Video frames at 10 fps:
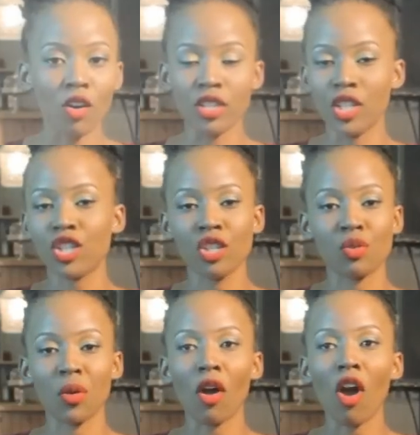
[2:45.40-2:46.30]

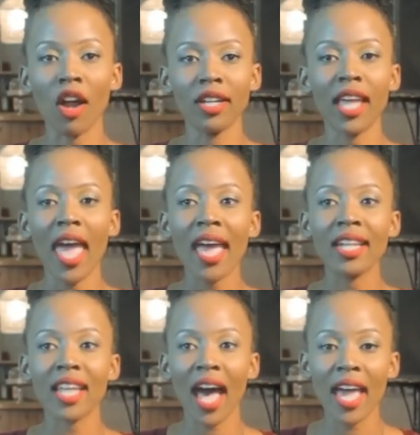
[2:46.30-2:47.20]
auditions were on,
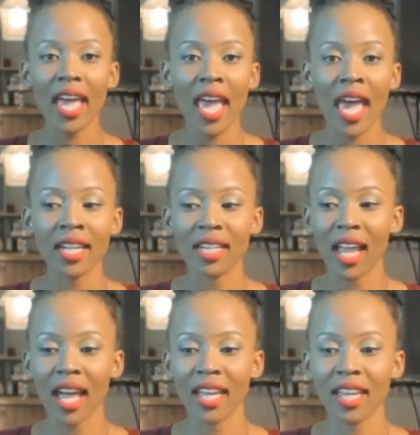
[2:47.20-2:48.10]
and I had
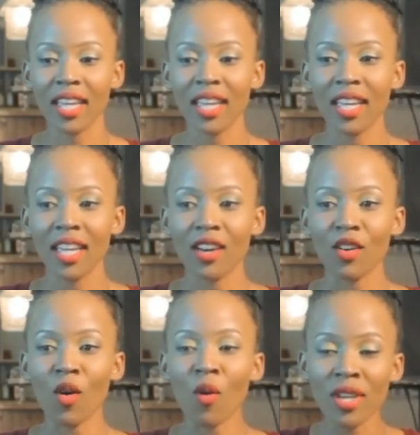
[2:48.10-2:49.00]
like
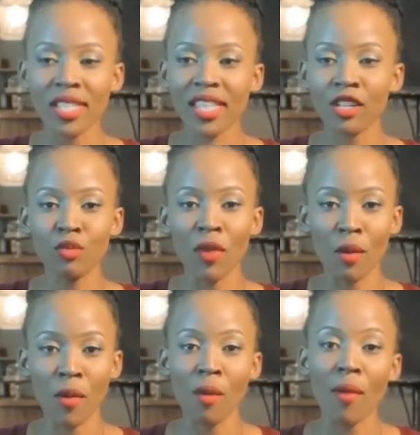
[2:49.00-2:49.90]
always said to my
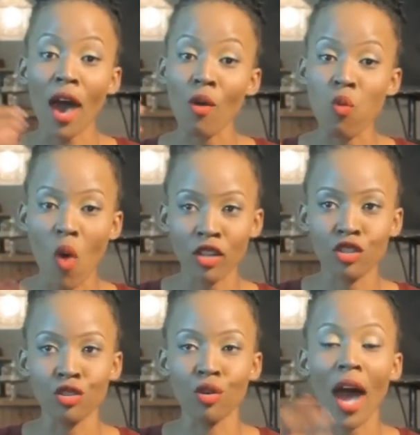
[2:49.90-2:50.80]
mom, I want
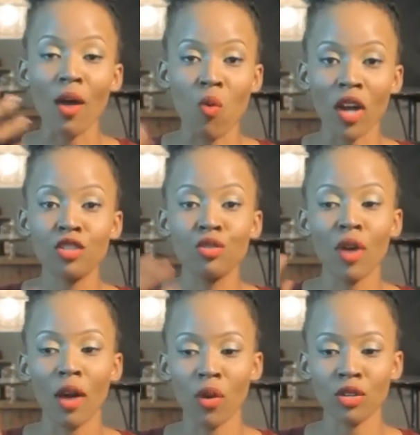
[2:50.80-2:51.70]
to go, I want to go,
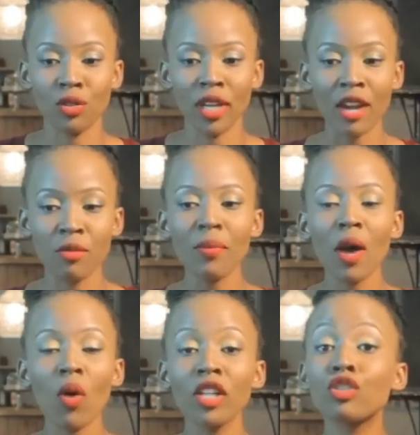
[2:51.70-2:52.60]
I want to go. And I remember
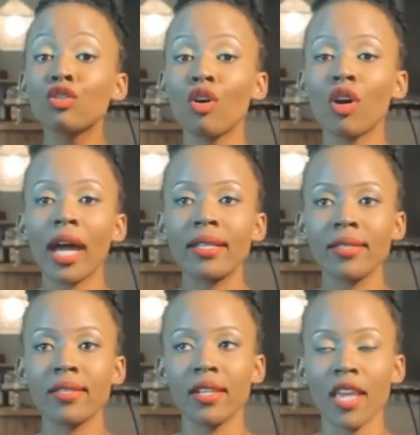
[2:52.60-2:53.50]
I wanted to go Kasi
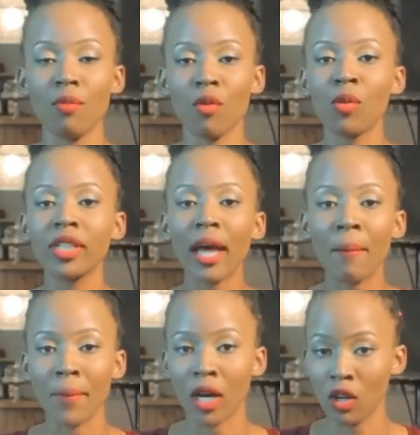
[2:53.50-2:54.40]
Zinia Bomota
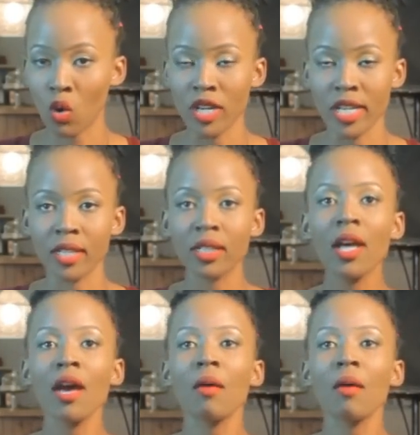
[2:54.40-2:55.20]
Mali O'Neill,